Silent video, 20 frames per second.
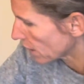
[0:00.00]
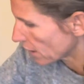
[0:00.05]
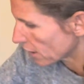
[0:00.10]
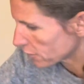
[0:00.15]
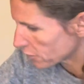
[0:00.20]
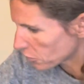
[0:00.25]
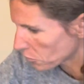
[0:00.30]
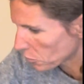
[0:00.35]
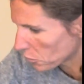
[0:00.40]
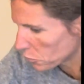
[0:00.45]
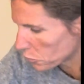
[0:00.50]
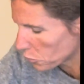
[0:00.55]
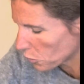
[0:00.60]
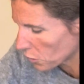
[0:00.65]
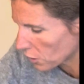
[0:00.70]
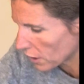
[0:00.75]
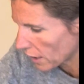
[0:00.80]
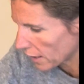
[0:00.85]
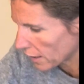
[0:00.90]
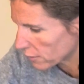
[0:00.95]
had from
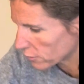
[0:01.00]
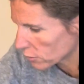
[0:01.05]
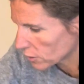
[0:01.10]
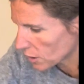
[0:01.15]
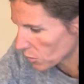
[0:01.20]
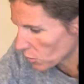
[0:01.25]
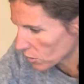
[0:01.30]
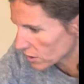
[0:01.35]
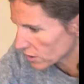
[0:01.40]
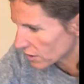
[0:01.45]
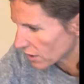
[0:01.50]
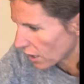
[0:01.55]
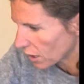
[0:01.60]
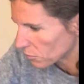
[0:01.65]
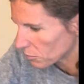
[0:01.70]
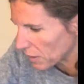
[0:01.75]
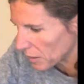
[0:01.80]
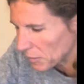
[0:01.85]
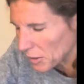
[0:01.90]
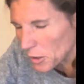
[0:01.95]
before, I have only one
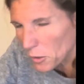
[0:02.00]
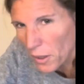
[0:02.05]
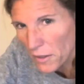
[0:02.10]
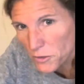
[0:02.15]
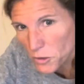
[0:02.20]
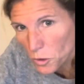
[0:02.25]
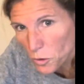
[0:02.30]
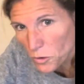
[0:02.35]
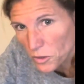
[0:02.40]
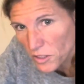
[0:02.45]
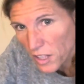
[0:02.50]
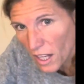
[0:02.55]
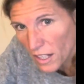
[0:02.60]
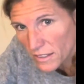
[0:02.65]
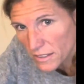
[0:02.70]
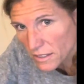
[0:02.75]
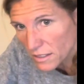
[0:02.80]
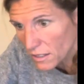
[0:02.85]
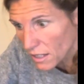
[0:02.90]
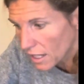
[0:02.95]
slot. Maybe you have two
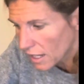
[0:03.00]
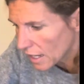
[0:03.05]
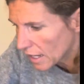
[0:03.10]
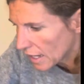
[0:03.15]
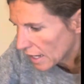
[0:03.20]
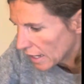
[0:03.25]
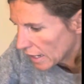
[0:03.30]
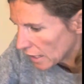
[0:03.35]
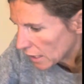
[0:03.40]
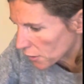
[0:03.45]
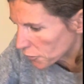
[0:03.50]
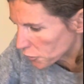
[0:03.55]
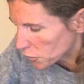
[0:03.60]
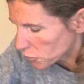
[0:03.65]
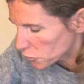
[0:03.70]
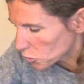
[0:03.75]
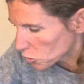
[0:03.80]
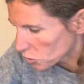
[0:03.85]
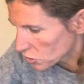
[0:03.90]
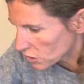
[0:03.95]
slots. If you
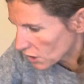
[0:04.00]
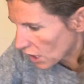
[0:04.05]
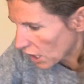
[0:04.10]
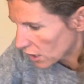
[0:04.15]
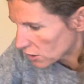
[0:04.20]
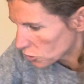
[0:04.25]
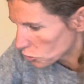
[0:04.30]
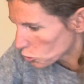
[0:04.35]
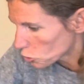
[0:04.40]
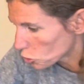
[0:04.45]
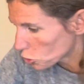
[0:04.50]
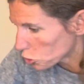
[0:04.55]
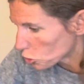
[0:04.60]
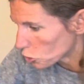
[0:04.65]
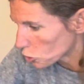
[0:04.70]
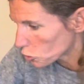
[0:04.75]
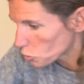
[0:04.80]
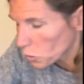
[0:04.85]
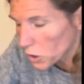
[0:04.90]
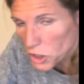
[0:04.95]
have two slots, you
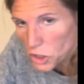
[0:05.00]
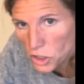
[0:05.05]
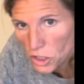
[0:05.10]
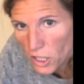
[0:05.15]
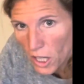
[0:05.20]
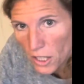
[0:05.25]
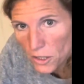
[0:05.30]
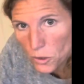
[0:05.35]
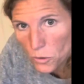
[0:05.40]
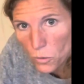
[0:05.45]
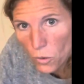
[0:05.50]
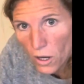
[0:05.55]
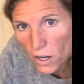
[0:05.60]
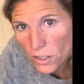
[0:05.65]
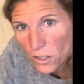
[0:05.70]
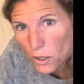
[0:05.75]
choose which slot you want